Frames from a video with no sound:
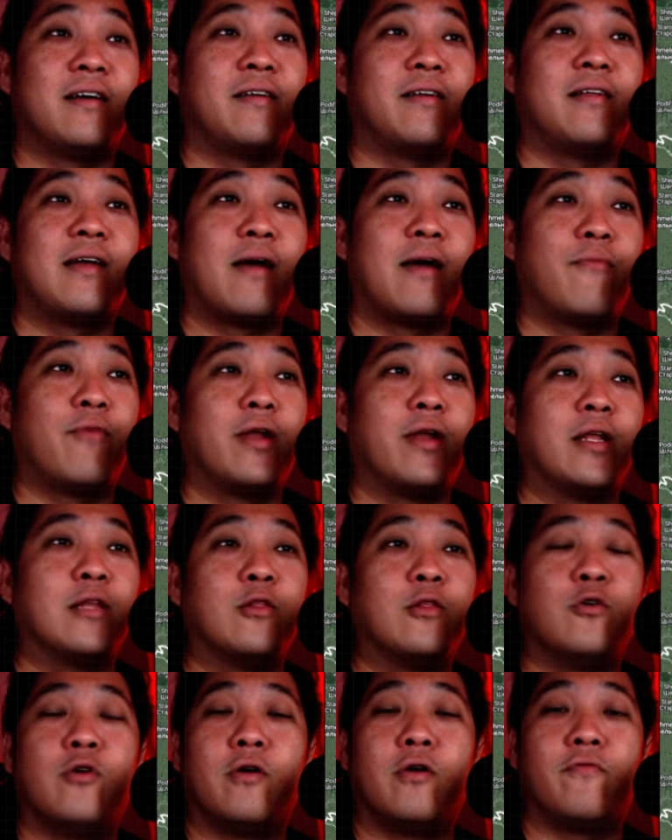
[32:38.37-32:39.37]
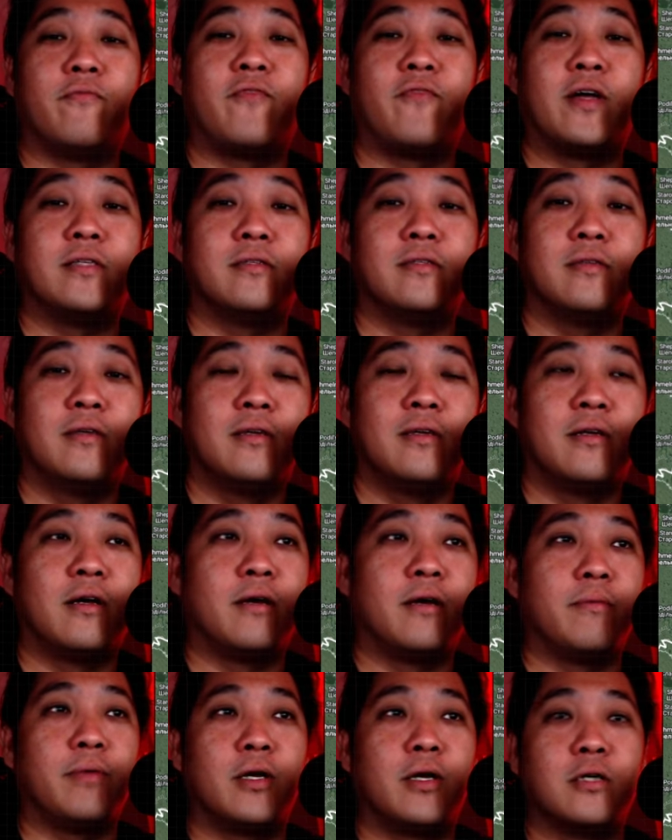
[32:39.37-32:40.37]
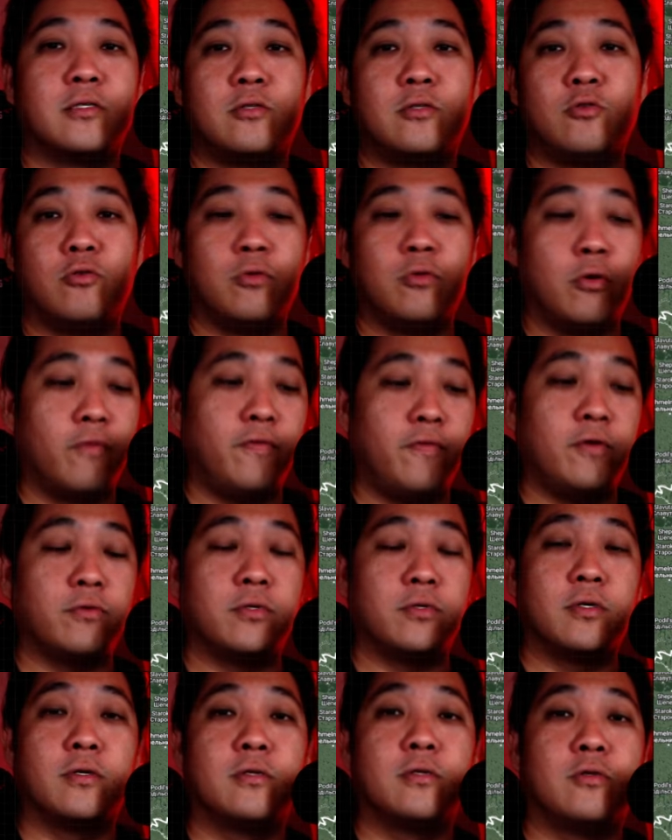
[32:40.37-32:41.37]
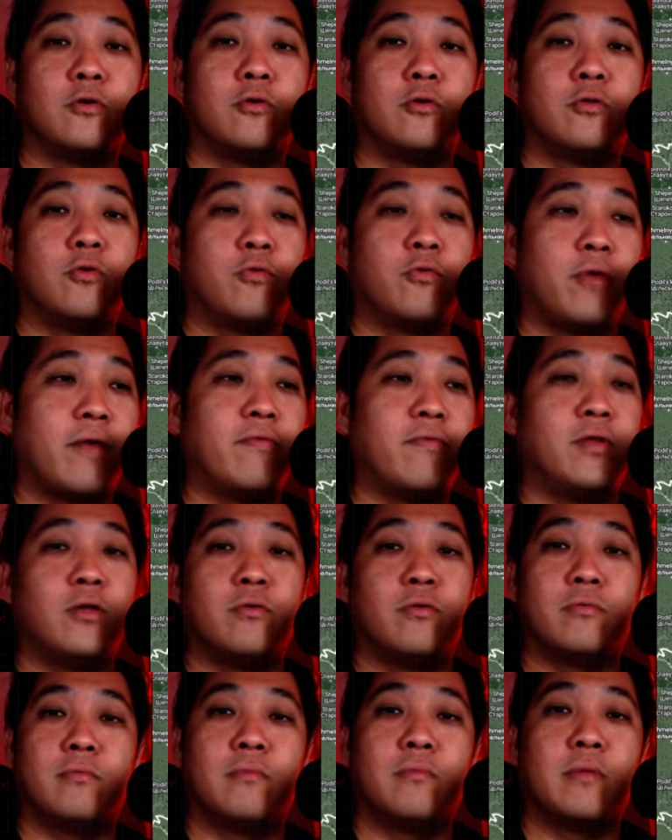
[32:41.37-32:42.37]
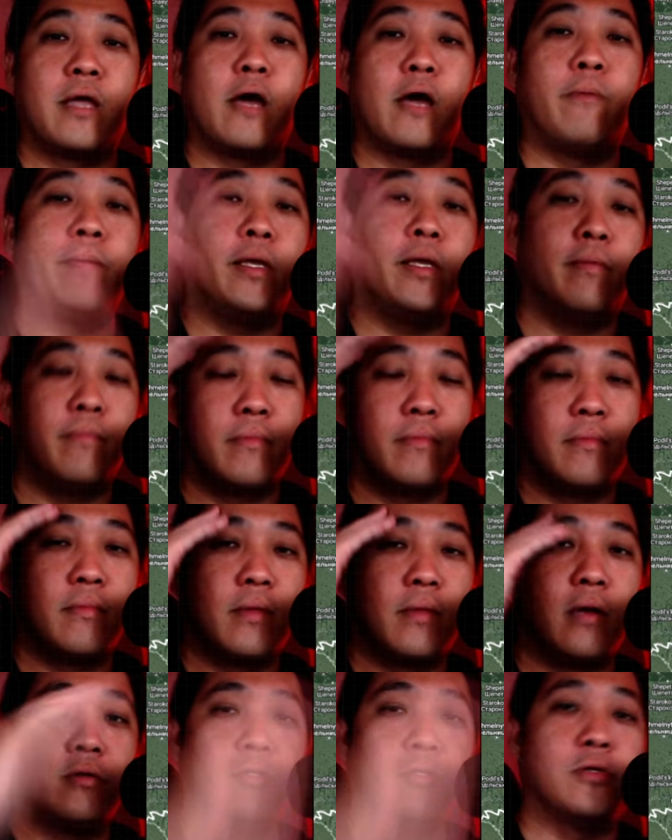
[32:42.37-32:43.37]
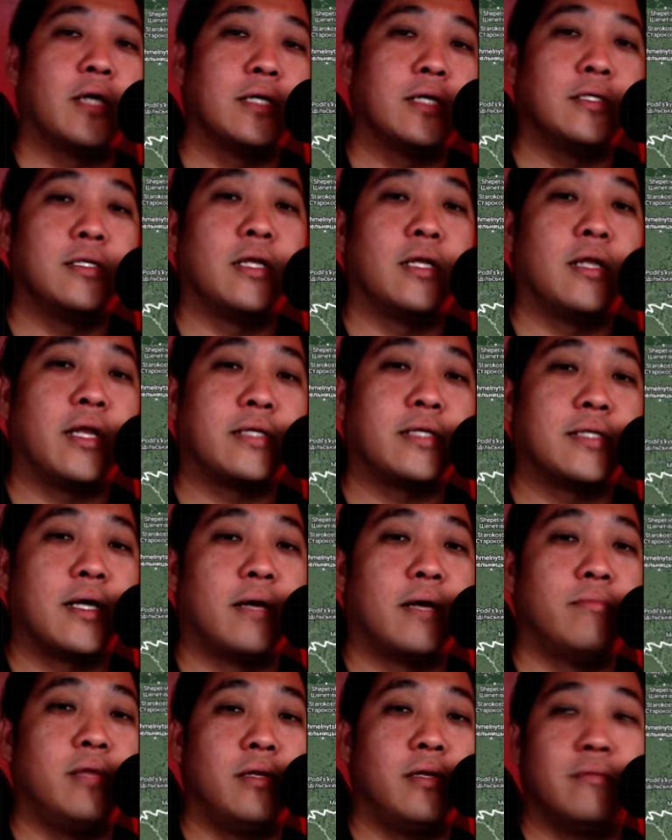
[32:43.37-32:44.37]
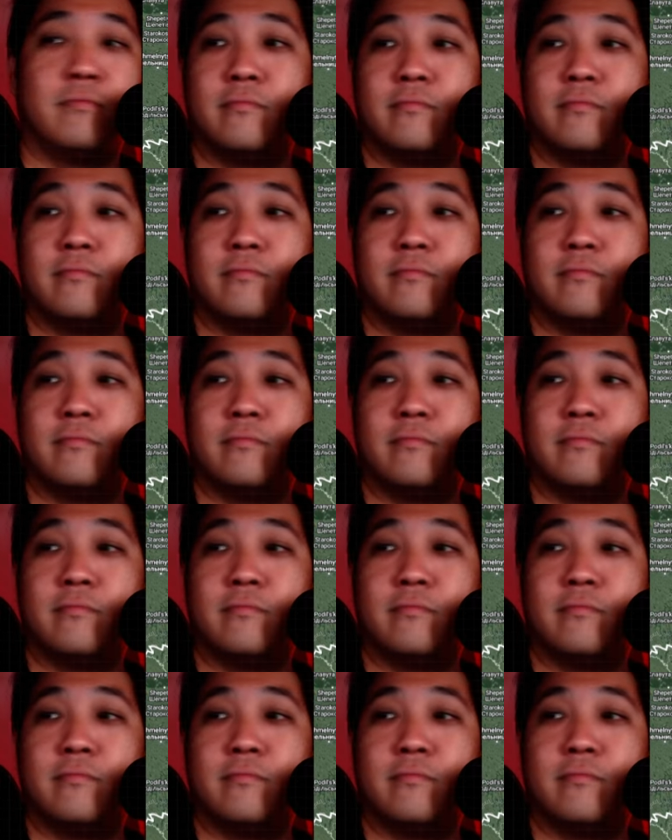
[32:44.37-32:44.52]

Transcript: I'm running low on funds because too low views, so no revenue. Help me. I'll see you guys in the next update.